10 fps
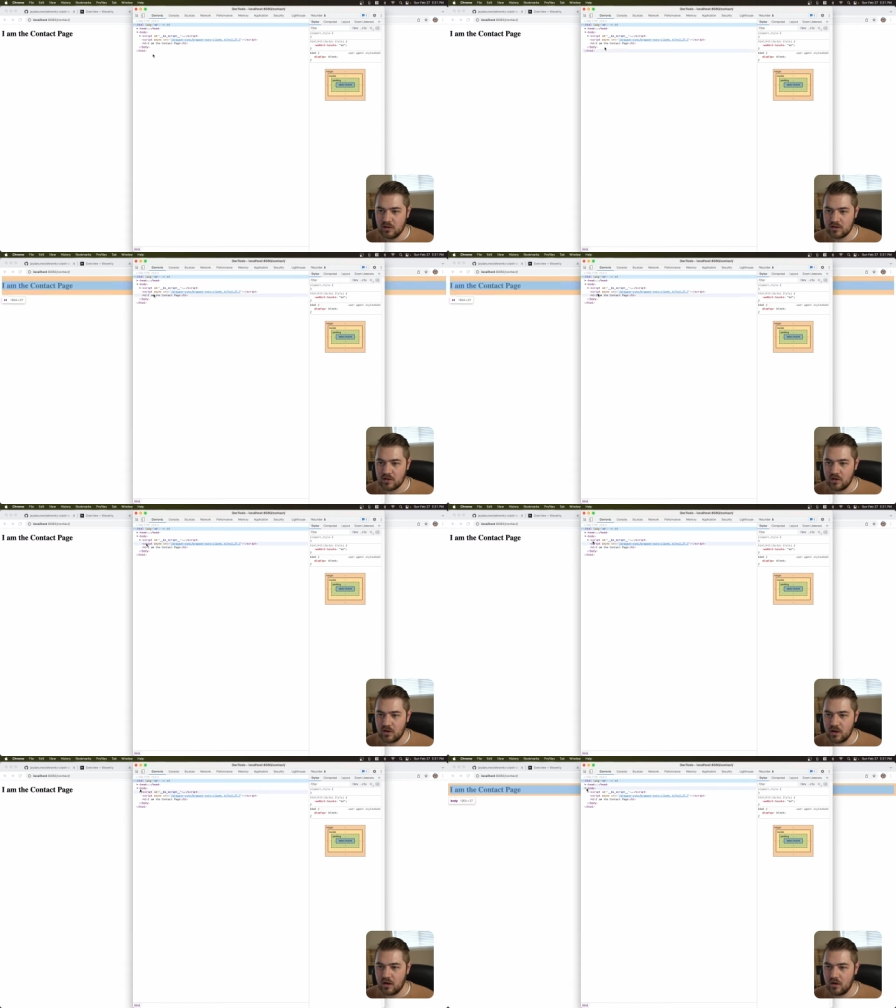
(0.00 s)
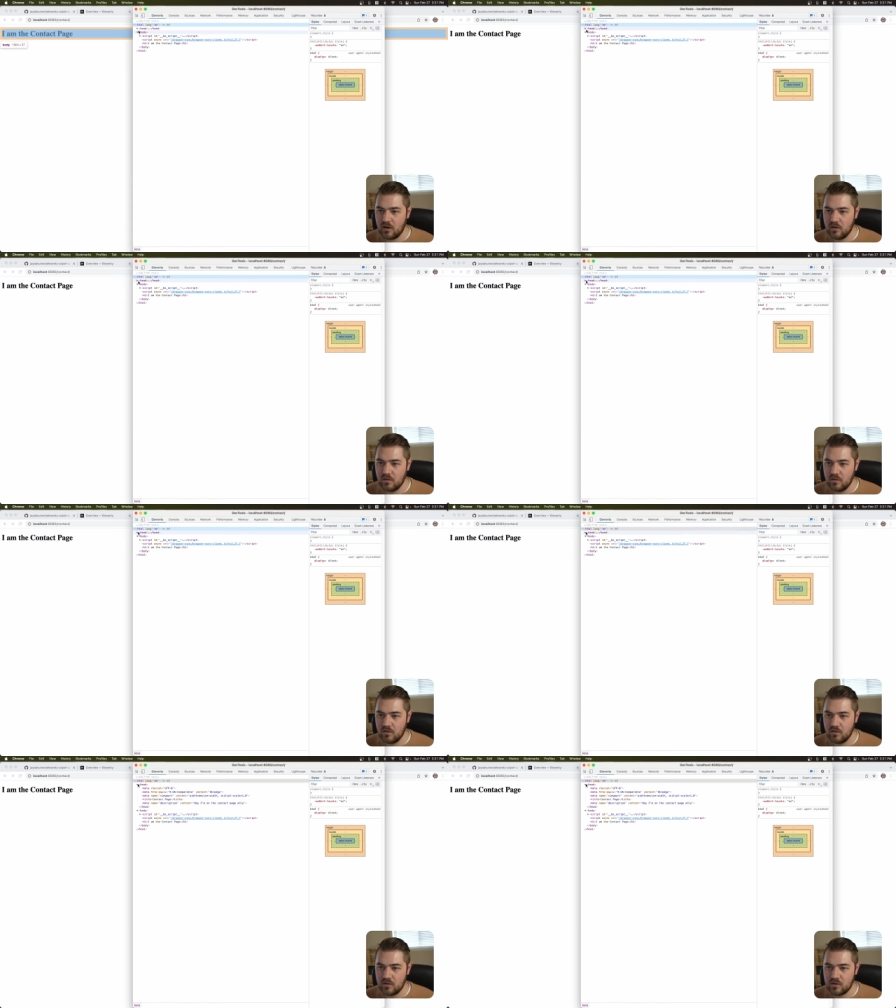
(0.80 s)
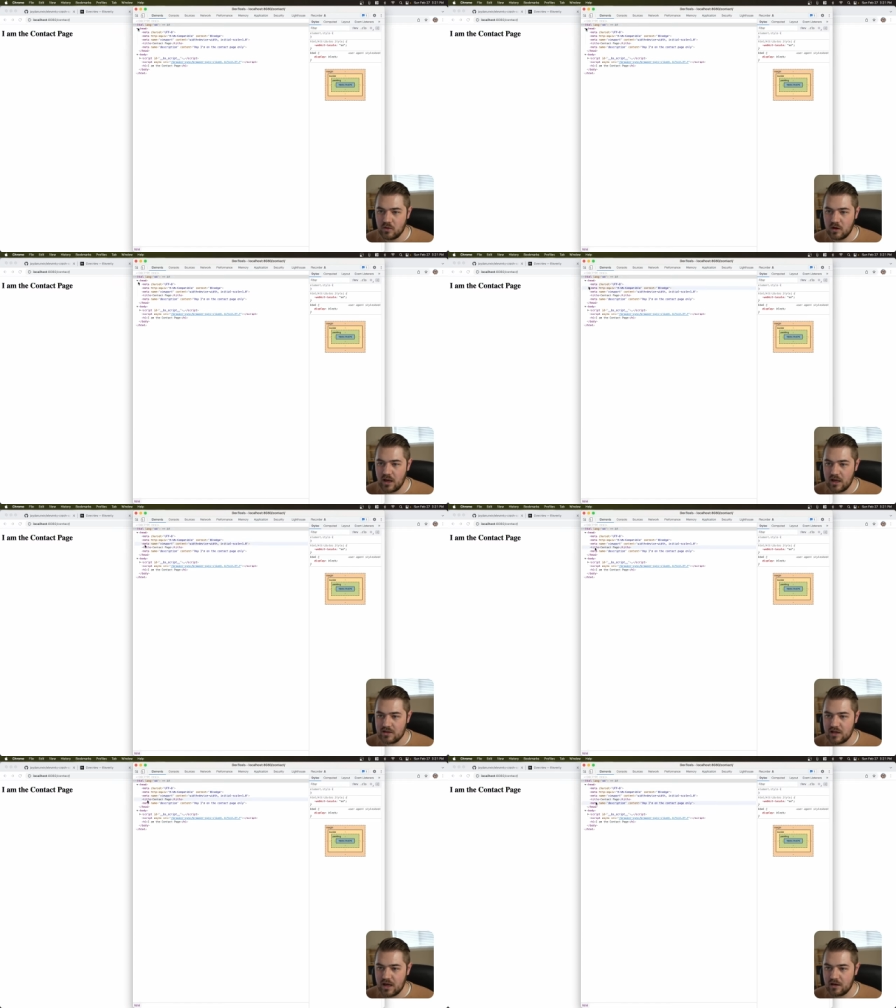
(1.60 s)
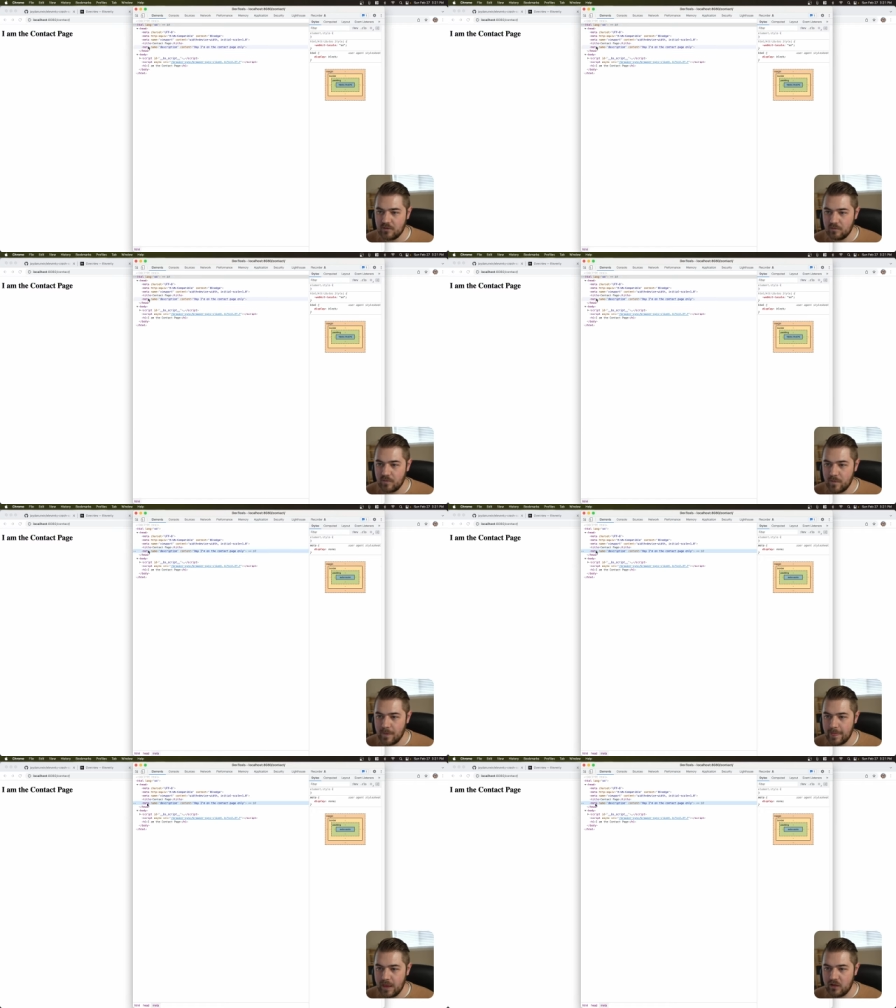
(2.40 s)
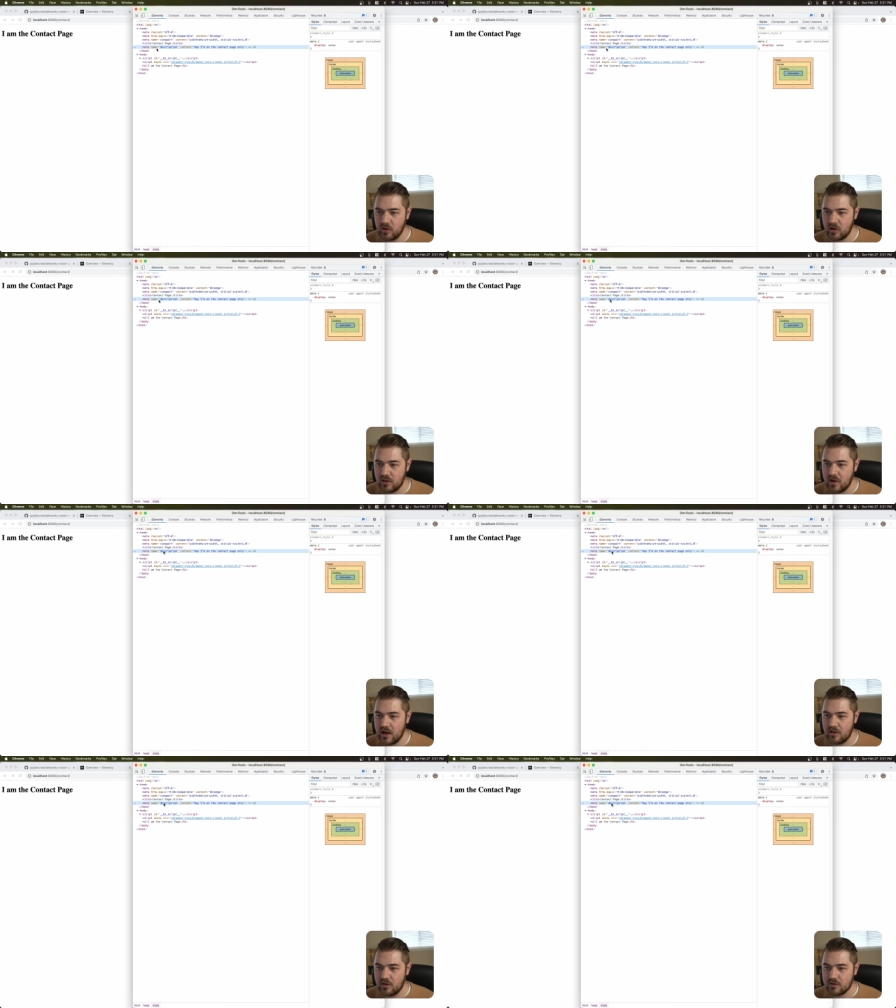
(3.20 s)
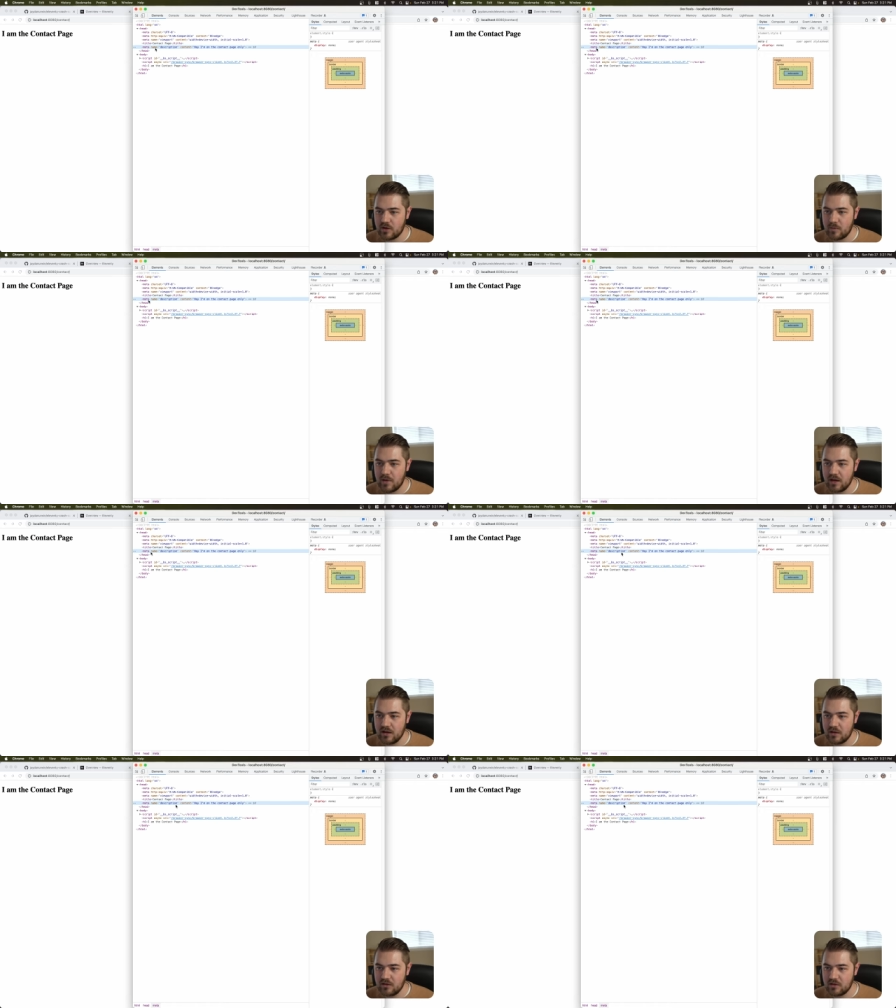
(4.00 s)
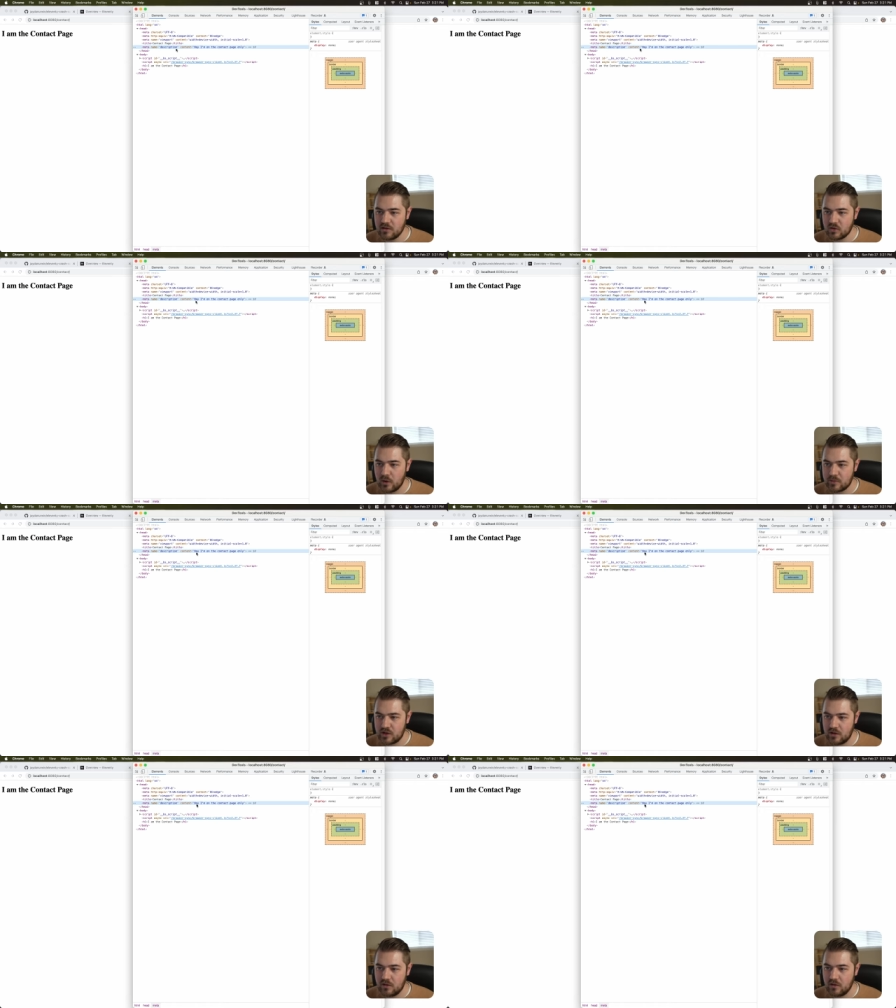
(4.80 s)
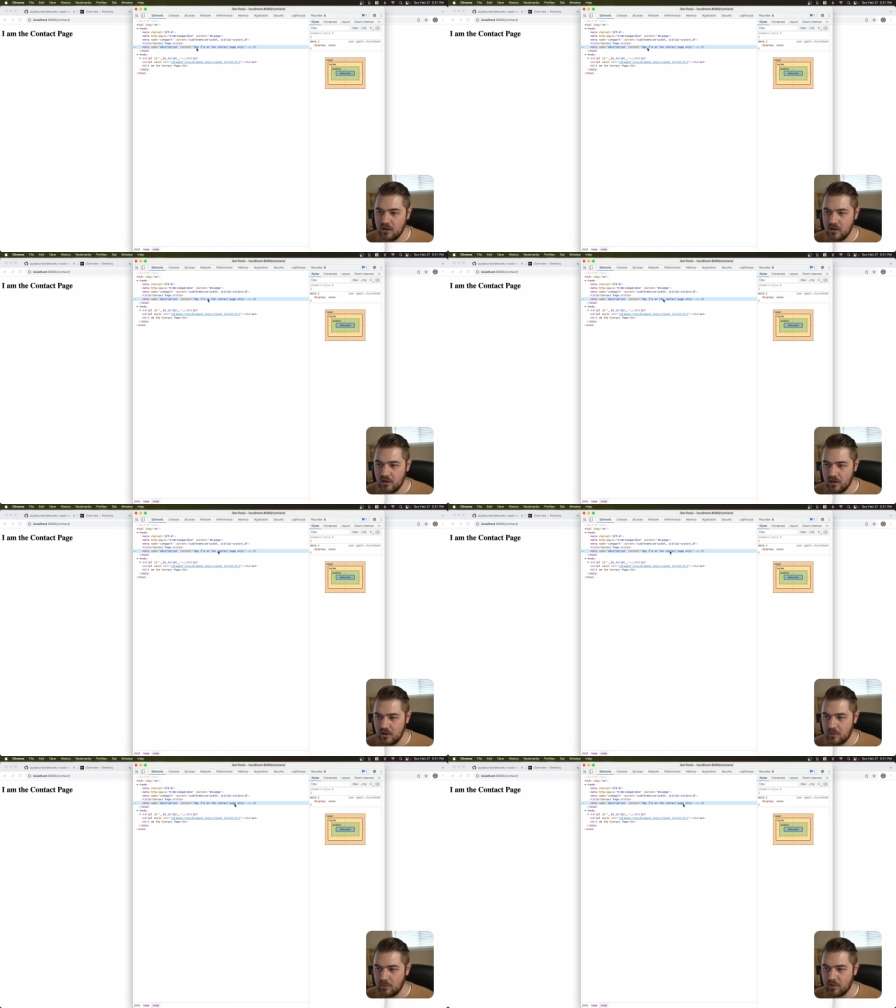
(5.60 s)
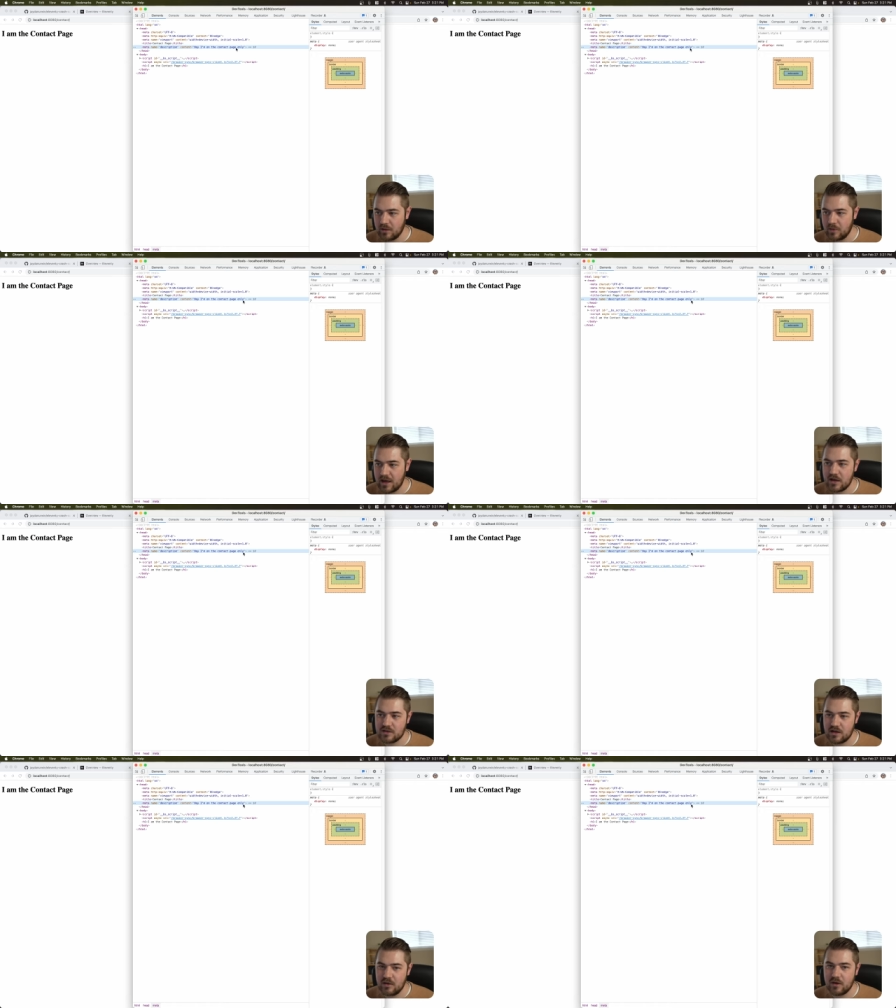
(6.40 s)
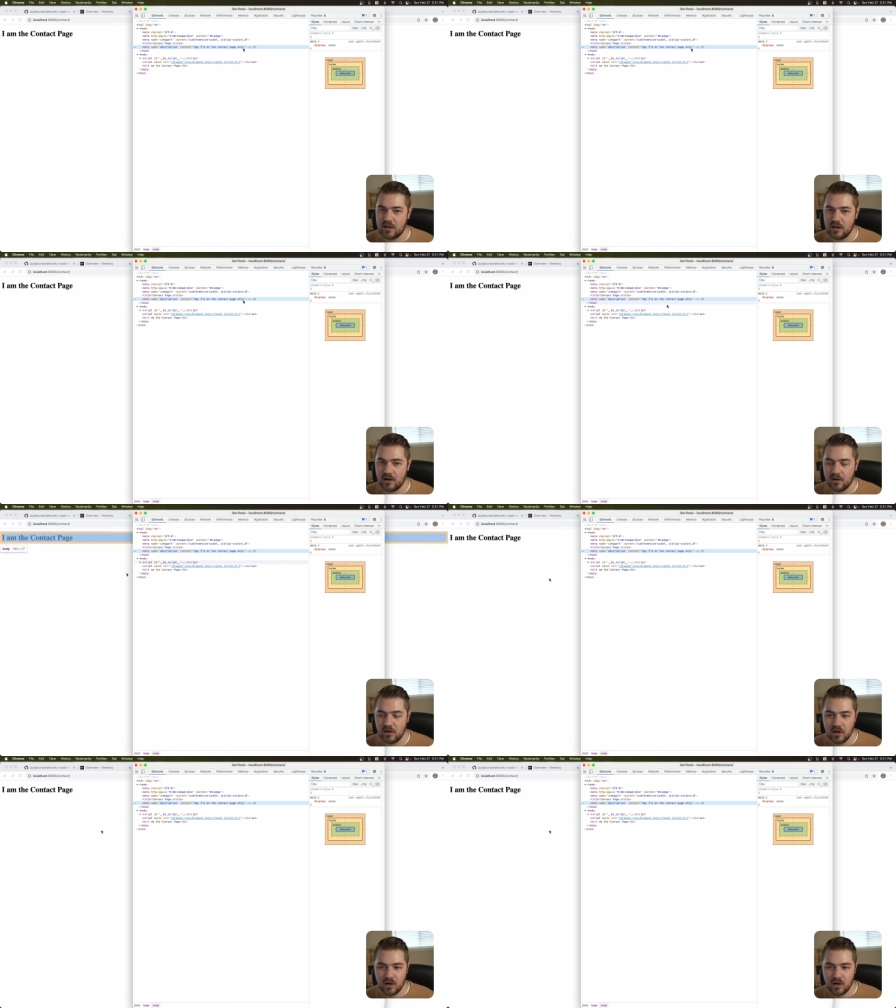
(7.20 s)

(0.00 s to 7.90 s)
Let's go here to our head tag and look at that. There's our meta description being passed in right there.